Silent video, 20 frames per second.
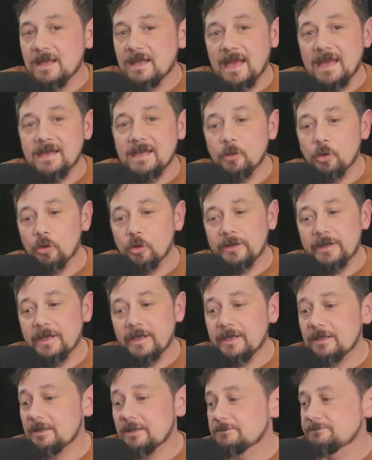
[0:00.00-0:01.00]
Hey,
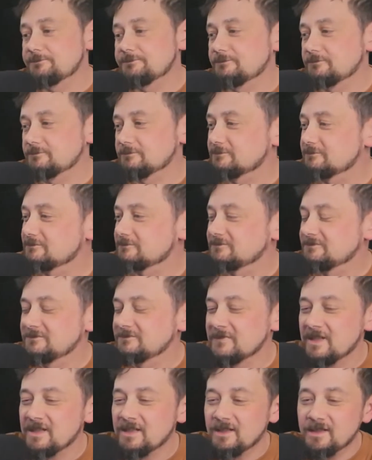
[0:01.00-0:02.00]
Olga.
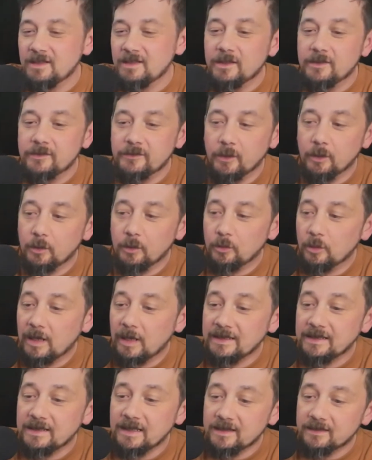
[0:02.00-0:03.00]
So
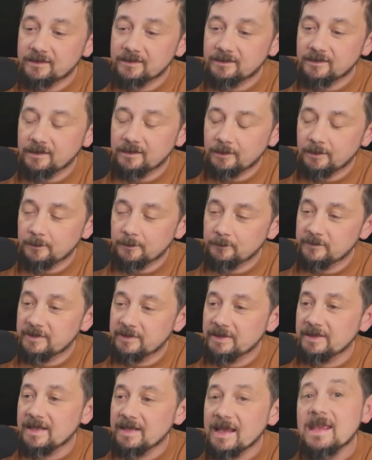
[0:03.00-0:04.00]
I guess
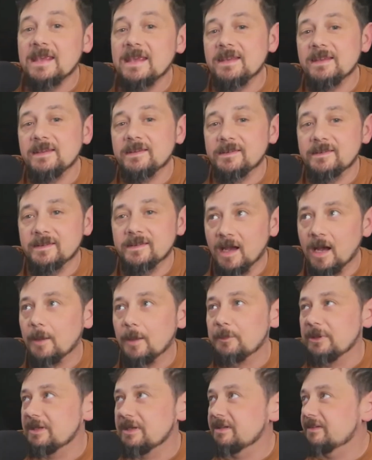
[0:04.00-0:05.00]
today's
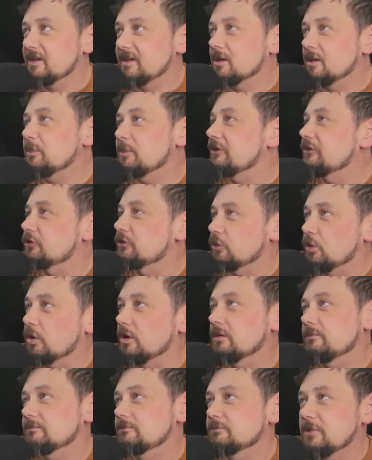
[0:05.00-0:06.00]
topic is going to be
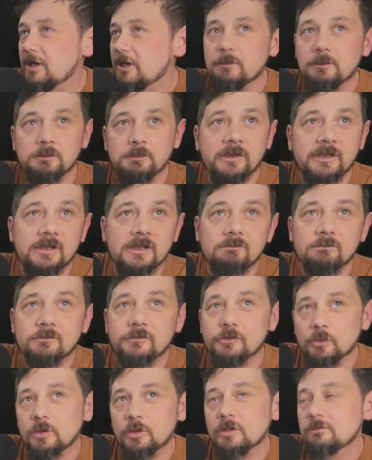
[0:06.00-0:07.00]
short, probably
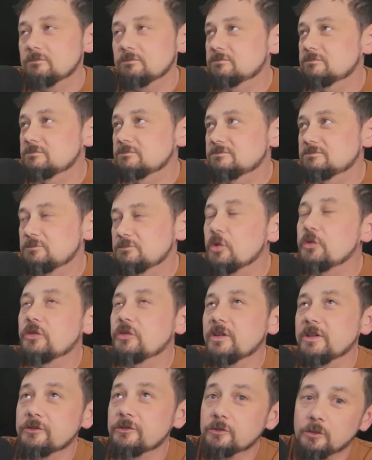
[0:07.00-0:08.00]
short,
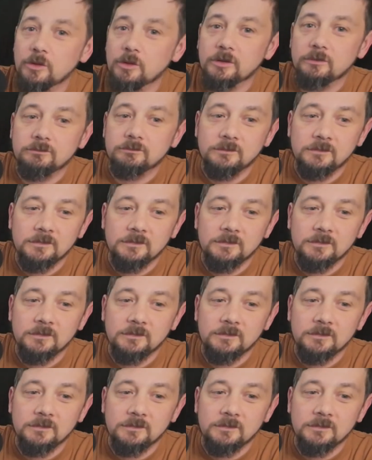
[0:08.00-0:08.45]
mostly short.